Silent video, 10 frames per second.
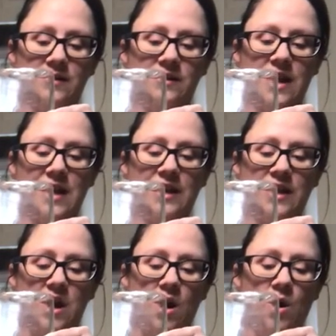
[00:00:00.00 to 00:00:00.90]
taken
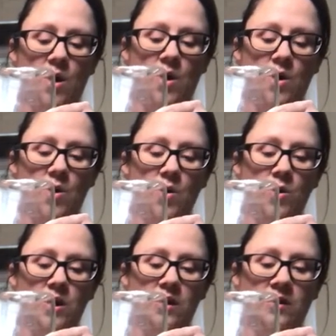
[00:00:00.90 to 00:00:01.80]
the
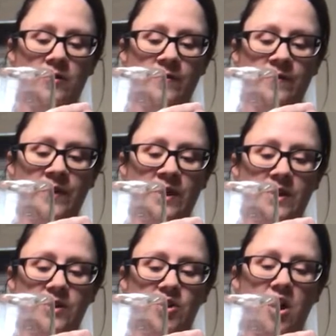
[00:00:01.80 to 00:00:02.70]
whole
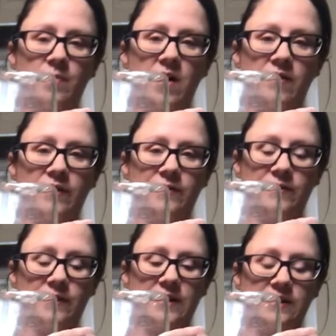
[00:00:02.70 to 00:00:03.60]
top off
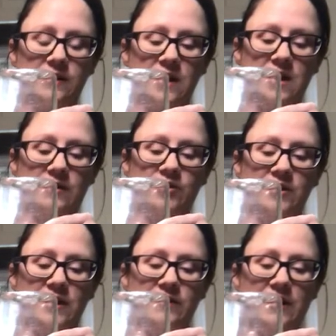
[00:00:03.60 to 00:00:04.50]
instead of
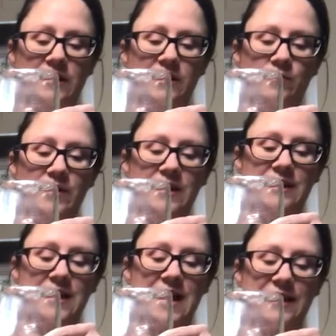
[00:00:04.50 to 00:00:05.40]
just leaving the little bitty
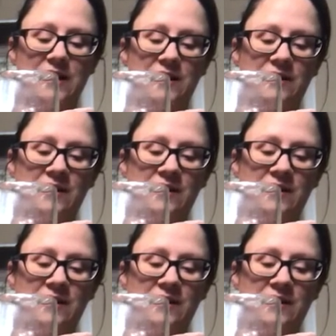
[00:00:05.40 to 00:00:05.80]
tiny